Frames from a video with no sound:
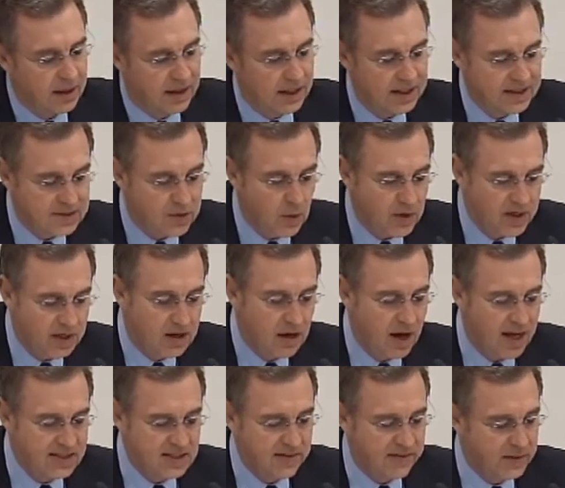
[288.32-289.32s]
is going to
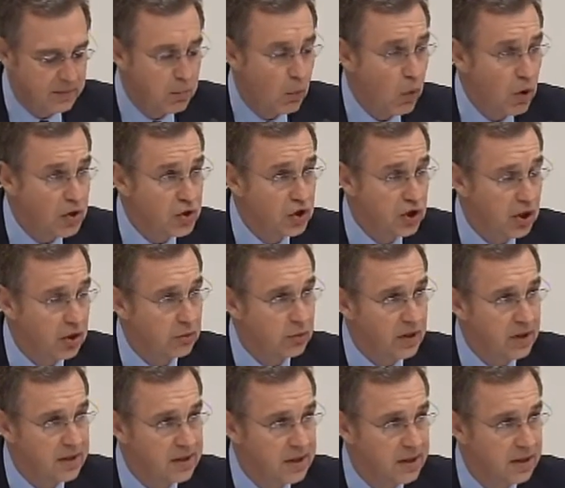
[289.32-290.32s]
cause even more children